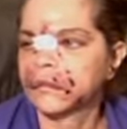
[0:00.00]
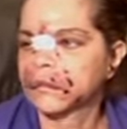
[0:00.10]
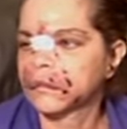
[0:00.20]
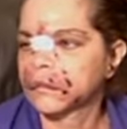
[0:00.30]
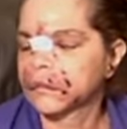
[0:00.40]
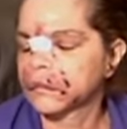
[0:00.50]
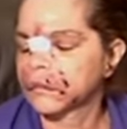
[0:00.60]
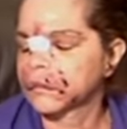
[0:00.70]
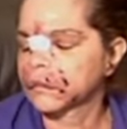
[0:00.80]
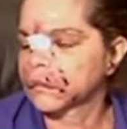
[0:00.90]
court, and a
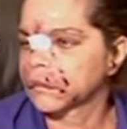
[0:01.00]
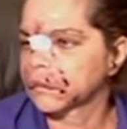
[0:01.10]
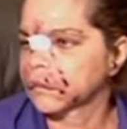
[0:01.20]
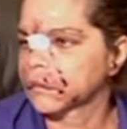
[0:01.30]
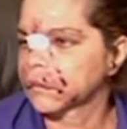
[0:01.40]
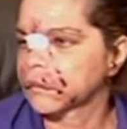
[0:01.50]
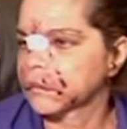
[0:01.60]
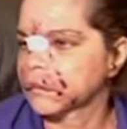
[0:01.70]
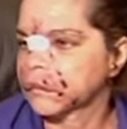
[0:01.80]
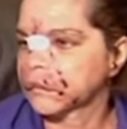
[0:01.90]
jury will decide
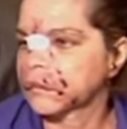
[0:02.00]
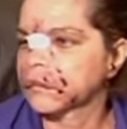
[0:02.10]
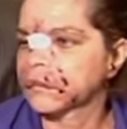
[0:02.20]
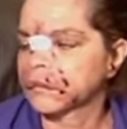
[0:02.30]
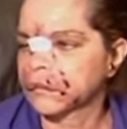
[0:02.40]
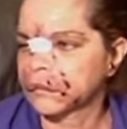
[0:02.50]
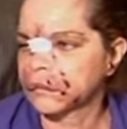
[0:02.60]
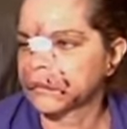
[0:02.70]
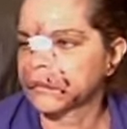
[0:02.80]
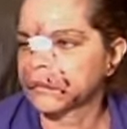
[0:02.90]
who is telling the
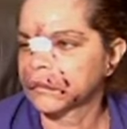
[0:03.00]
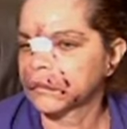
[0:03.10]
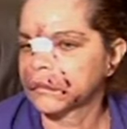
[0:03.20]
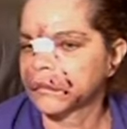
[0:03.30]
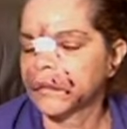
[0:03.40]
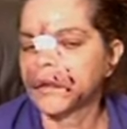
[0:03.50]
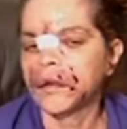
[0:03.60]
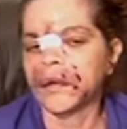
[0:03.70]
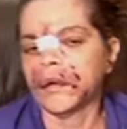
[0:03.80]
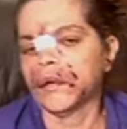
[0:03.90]
truth.
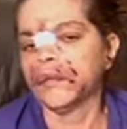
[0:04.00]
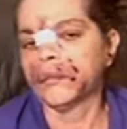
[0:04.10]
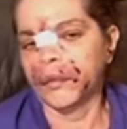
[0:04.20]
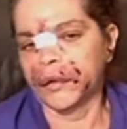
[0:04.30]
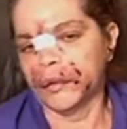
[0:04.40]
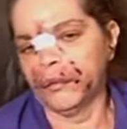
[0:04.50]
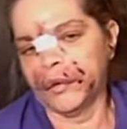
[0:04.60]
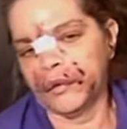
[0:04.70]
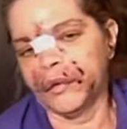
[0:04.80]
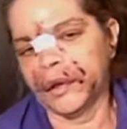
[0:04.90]
Whatever the case,
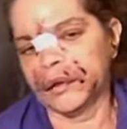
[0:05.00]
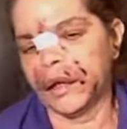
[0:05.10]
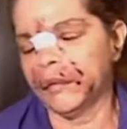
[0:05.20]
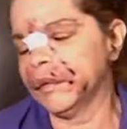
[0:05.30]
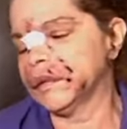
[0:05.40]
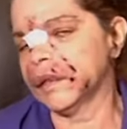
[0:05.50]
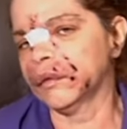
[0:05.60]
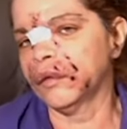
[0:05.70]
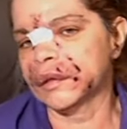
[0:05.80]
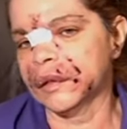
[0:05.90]
Isabel
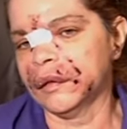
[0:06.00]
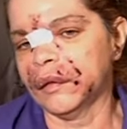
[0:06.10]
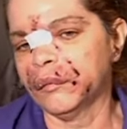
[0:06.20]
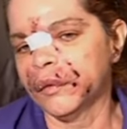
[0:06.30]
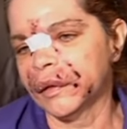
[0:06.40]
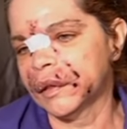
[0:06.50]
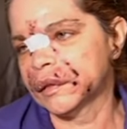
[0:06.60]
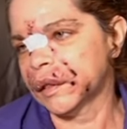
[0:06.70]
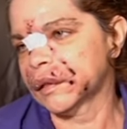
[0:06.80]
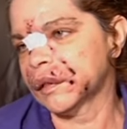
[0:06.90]
Gonzalez's face will
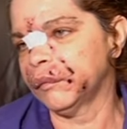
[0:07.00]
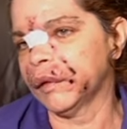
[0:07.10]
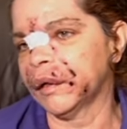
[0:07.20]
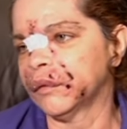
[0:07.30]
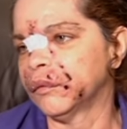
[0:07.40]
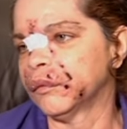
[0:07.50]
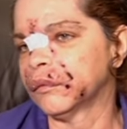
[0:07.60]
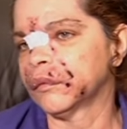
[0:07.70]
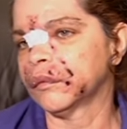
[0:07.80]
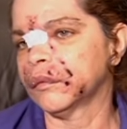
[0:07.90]
never be the
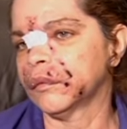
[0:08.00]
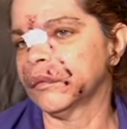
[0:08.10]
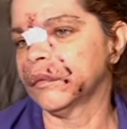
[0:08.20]
same.